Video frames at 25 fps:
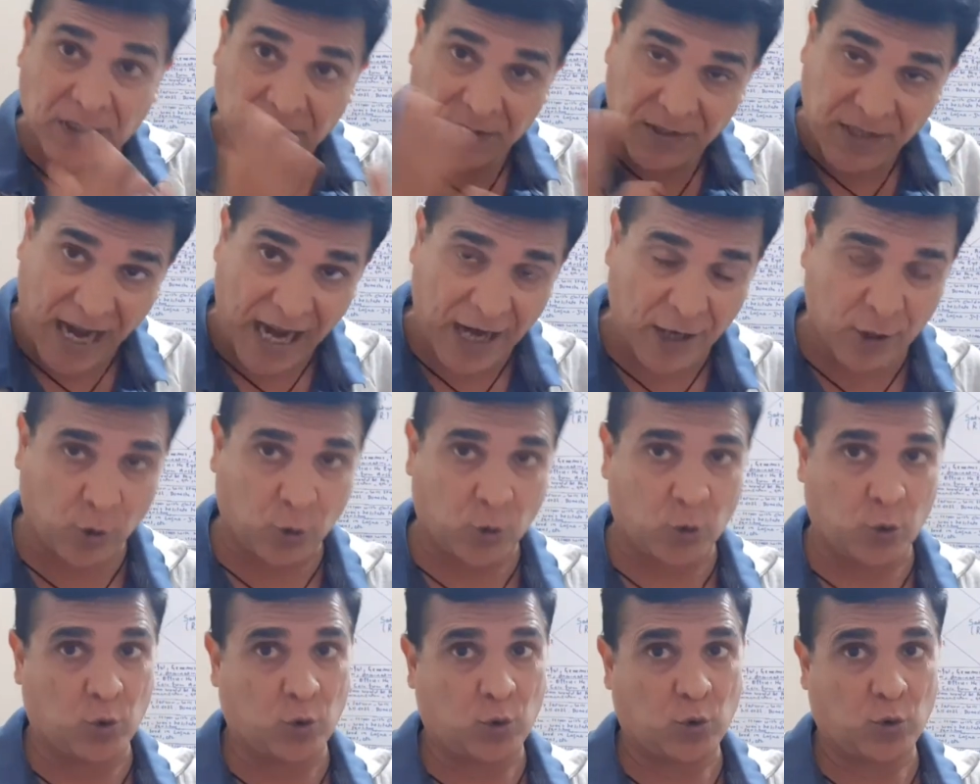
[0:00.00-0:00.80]

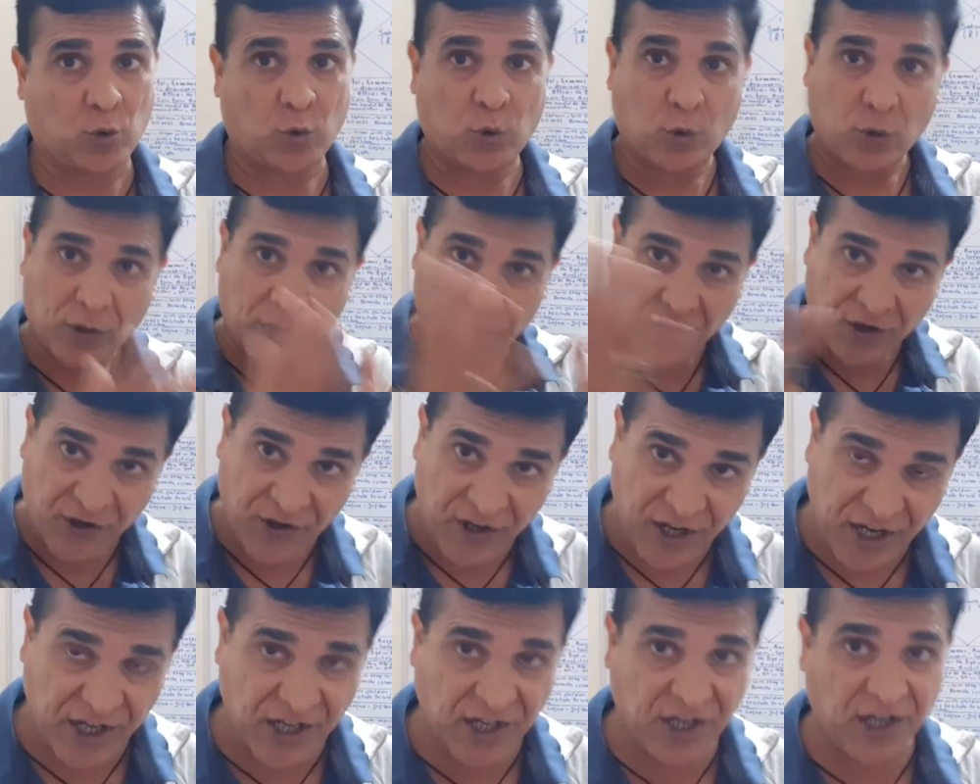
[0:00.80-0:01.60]
tarot,
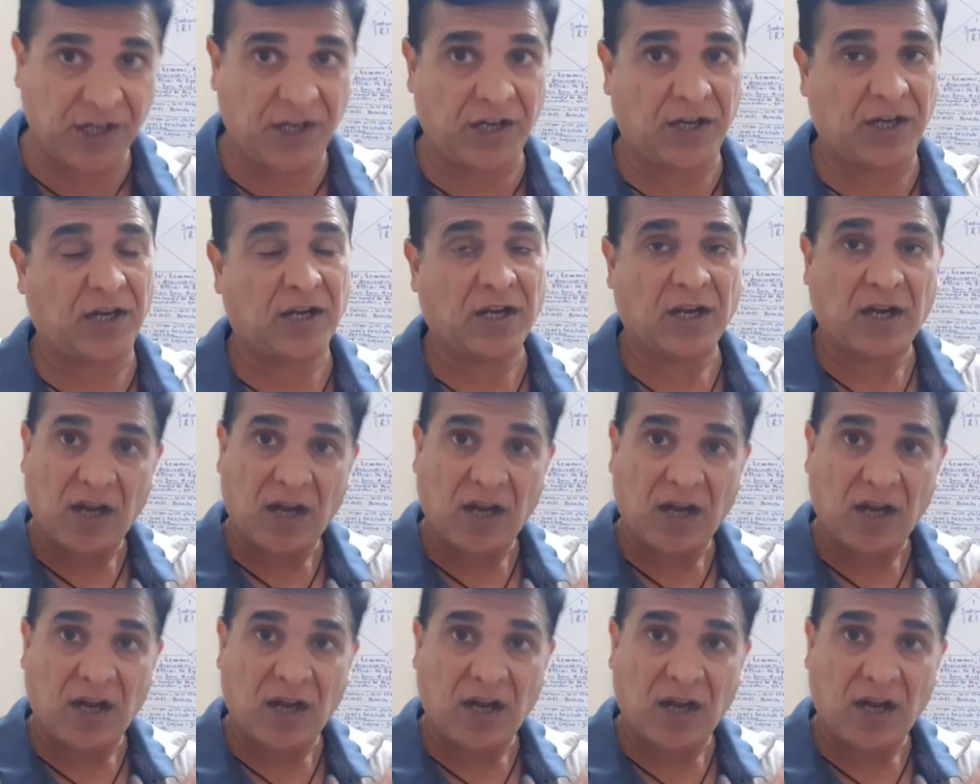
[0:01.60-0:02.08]
Reiki,